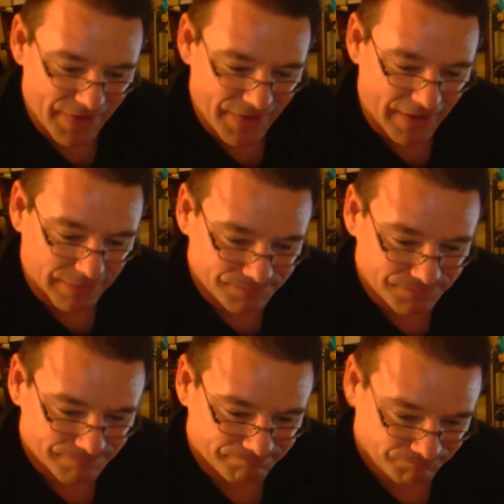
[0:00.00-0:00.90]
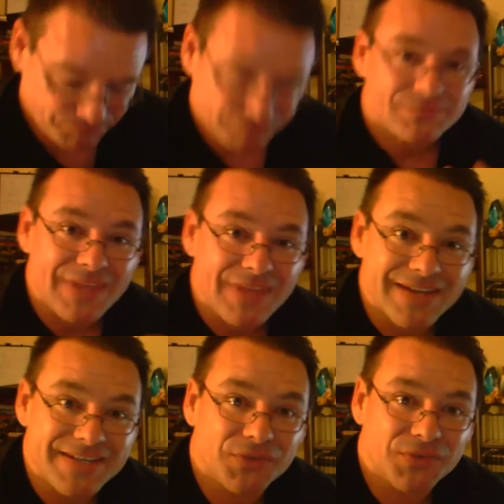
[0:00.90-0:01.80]
there
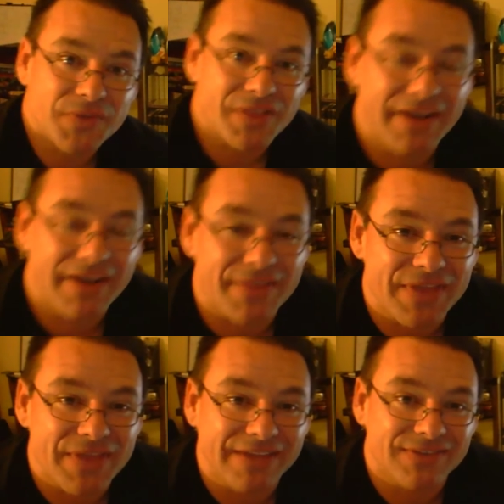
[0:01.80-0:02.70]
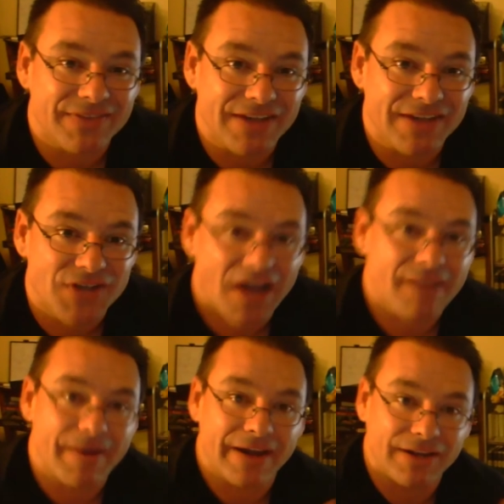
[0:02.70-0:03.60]
deals with a lot of the things that they talk
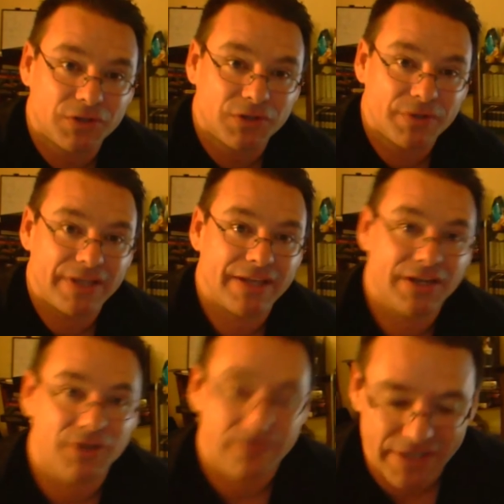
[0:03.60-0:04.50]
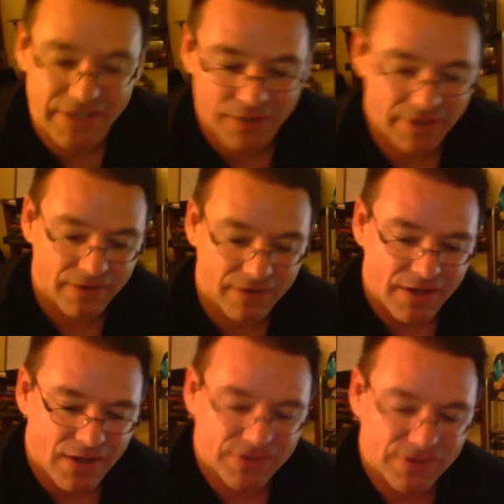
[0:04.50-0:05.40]
about, including in your video here.
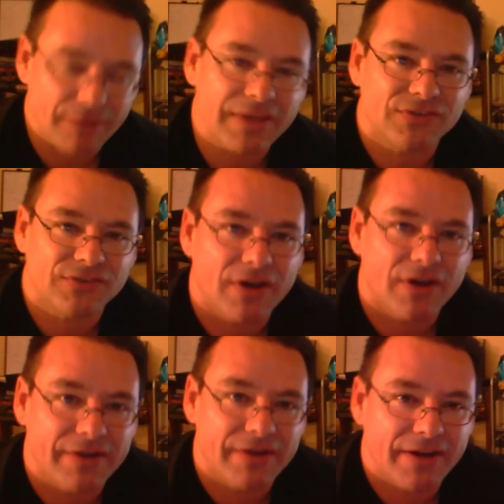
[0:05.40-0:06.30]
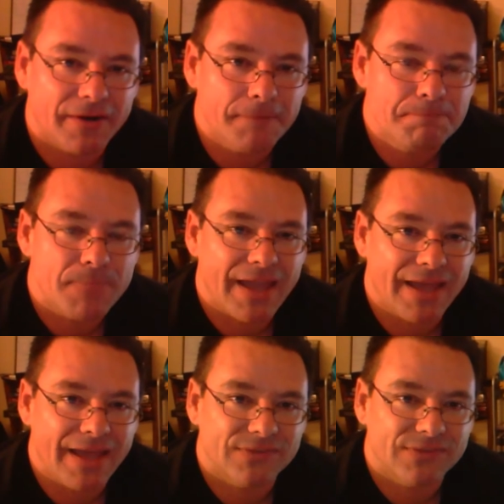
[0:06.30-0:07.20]
So I would like to start out here
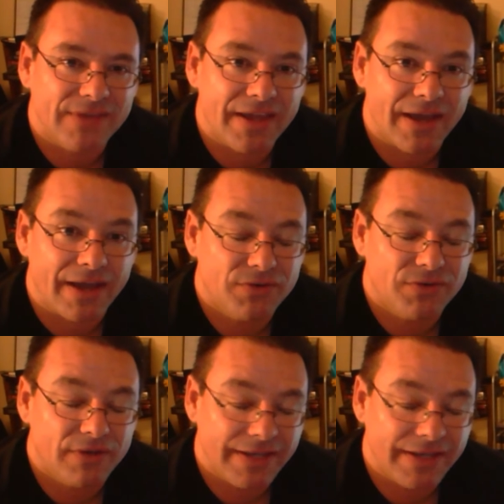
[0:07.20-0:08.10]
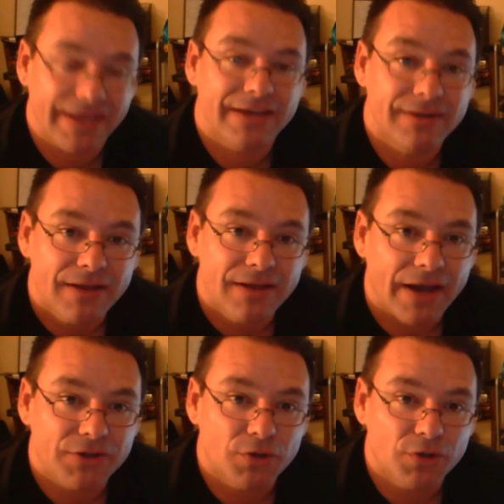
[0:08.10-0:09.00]
and say, again,
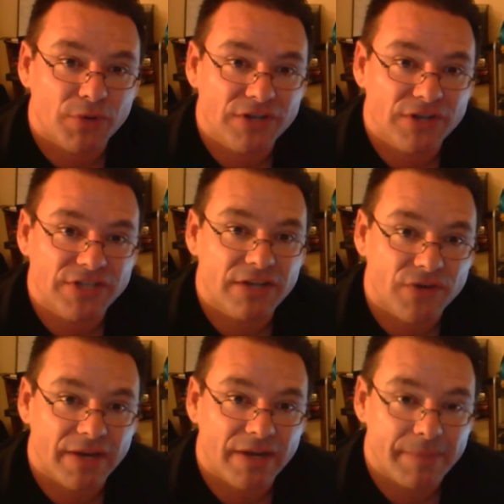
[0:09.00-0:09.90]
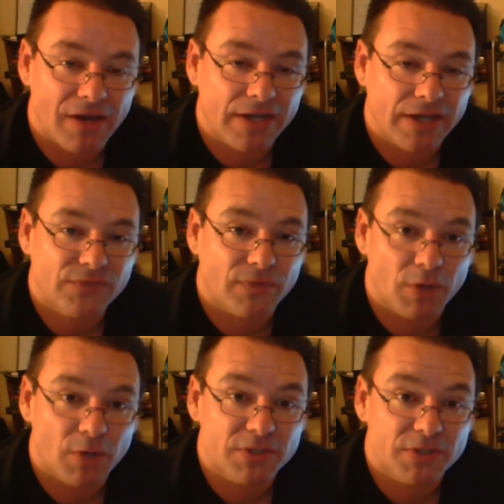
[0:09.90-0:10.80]
I do appreciate you trying to be honest from
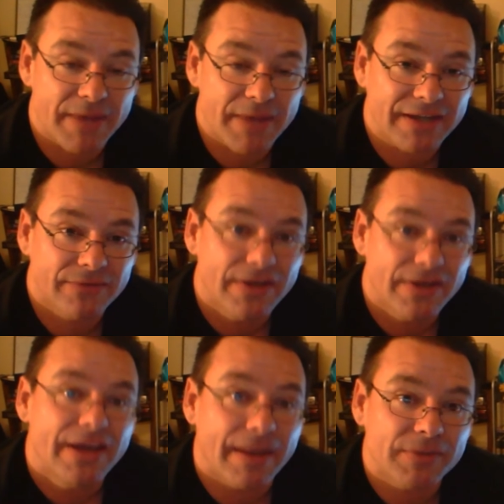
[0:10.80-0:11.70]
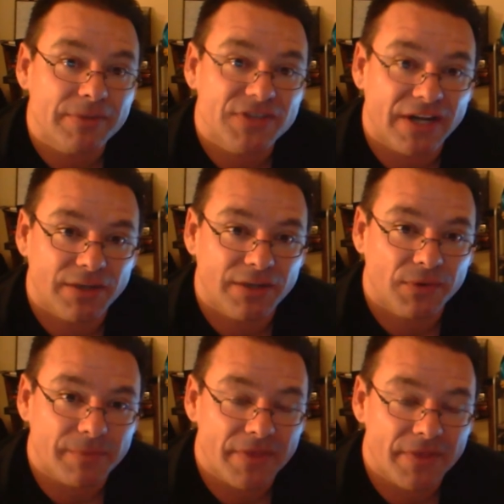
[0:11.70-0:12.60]
your perspective. I'm just going to deal
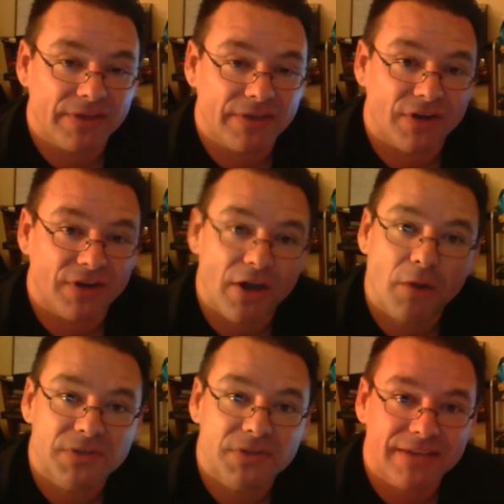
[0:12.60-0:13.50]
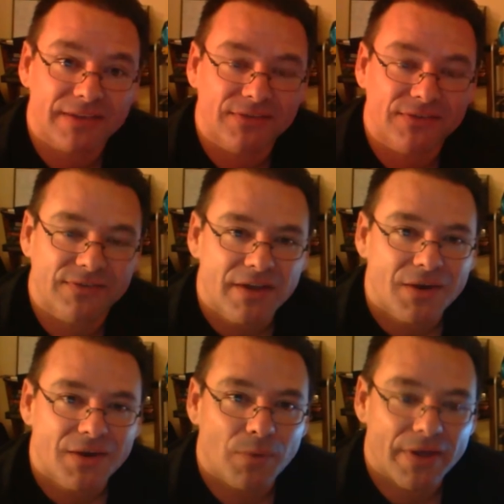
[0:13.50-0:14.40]
with some of the things here, and I hope you take this
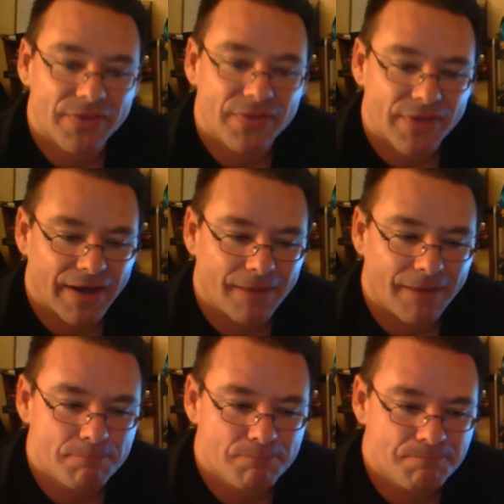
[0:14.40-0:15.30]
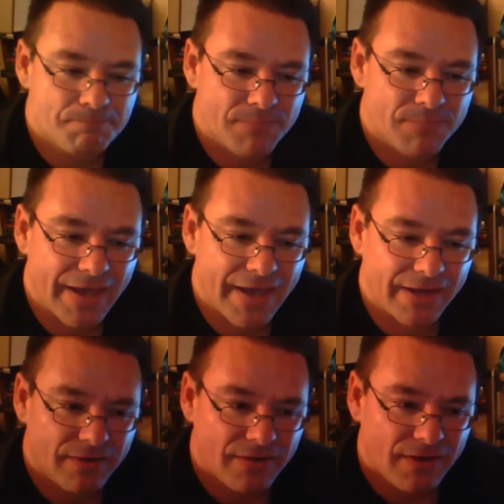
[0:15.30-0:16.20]
with
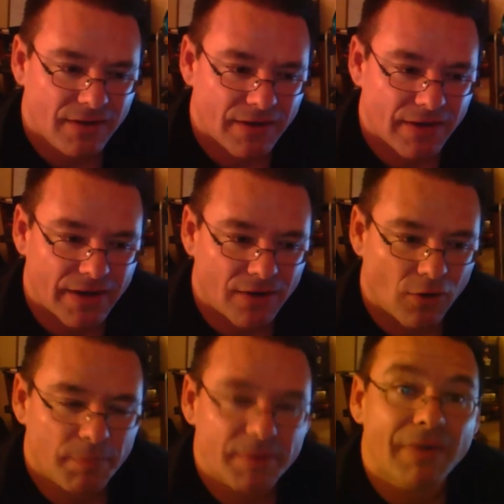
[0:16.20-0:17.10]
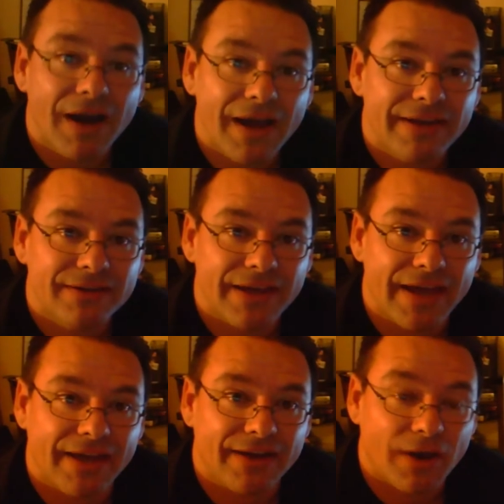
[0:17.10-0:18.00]
an open mind,
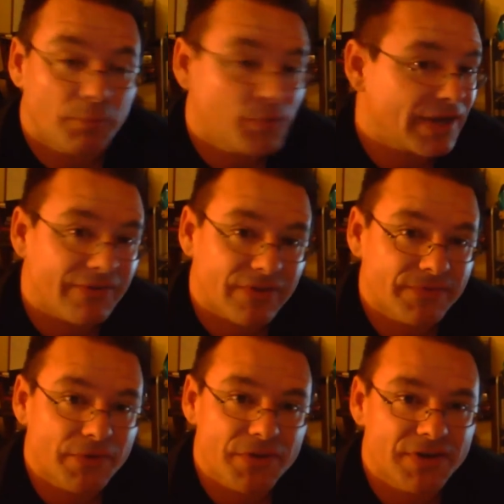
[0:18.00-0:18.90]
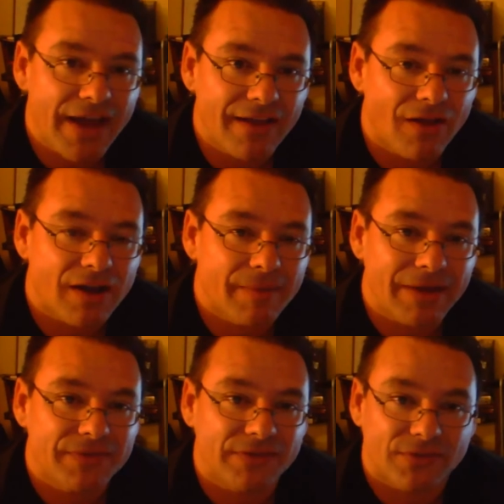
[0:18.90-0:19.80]
and I hope we can have a further dialogue
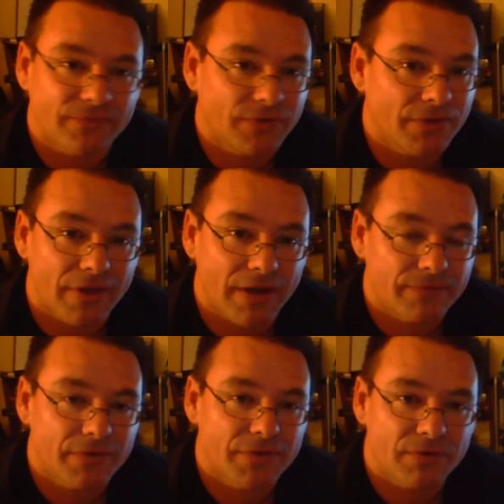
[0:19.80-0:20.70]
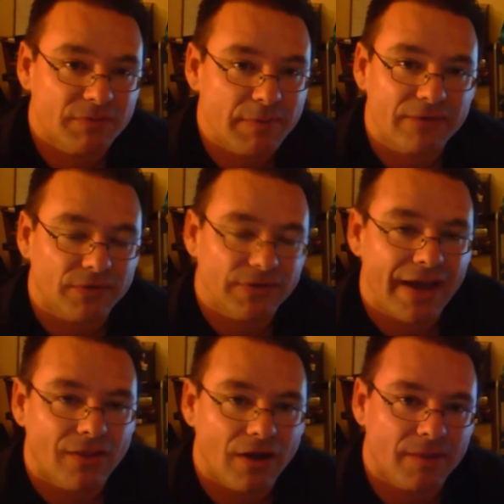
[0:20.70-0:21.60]
about this, a further respectful
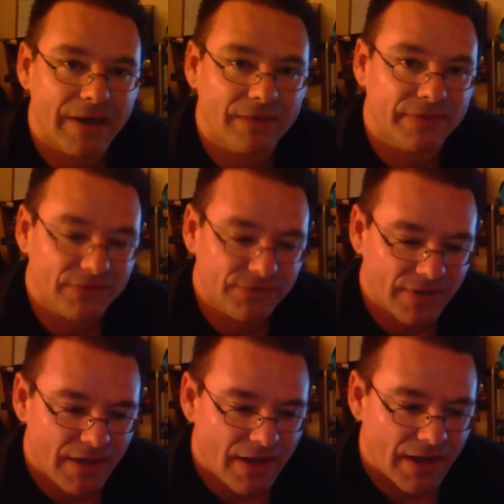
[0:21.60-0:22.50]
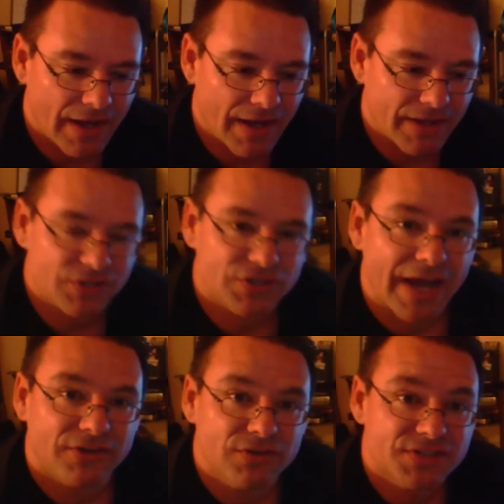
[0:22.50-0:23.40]
dialogue about this, because
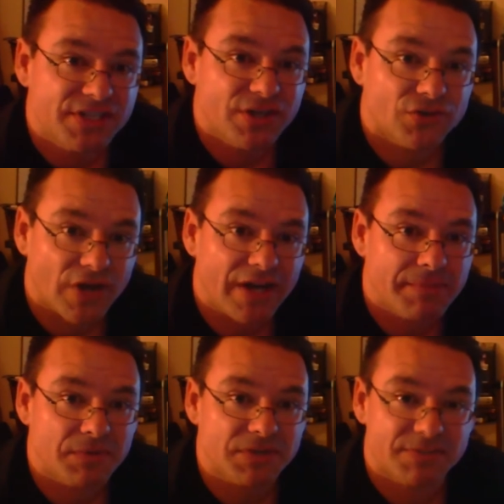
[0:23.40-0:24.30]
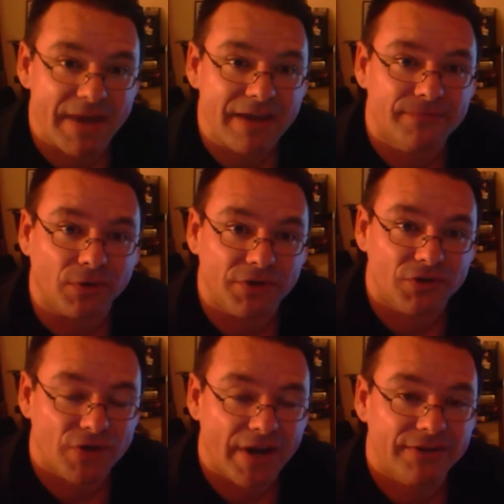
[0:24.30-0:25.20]
I do see you're trying to be respectful.
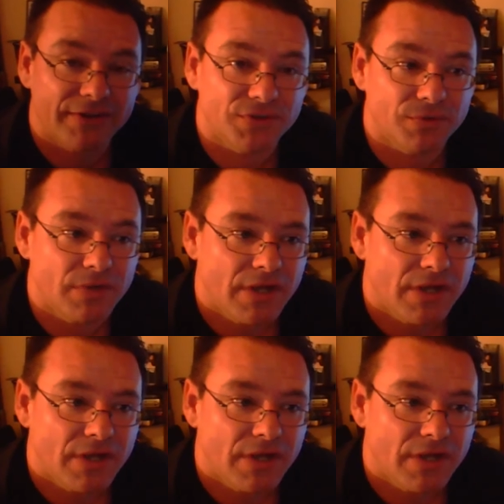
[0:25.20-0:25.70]
You're trying to